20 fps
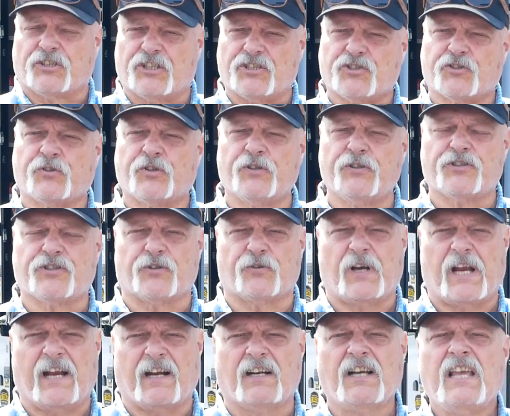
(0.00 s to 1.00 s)
this Cruiser
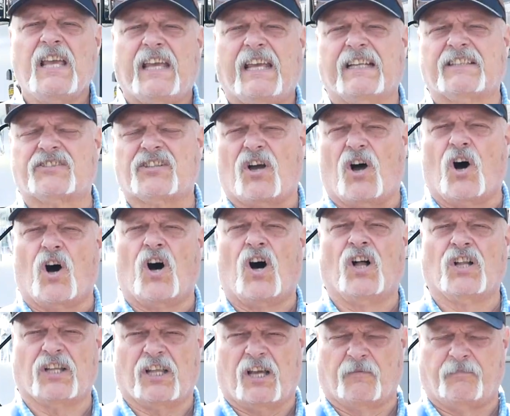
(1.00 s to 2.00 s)
Aire, it's
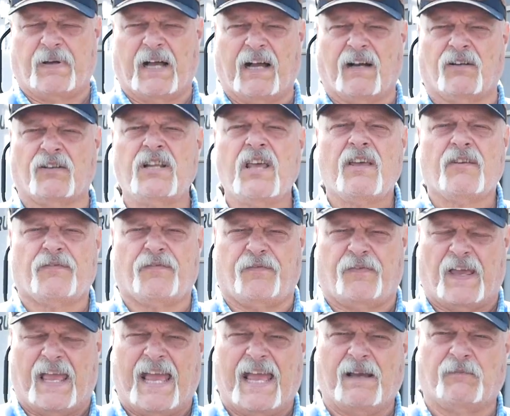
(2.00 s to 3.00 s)
all about
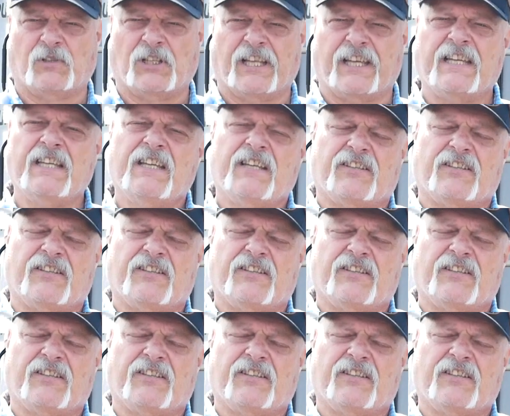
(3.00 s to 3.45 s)
family.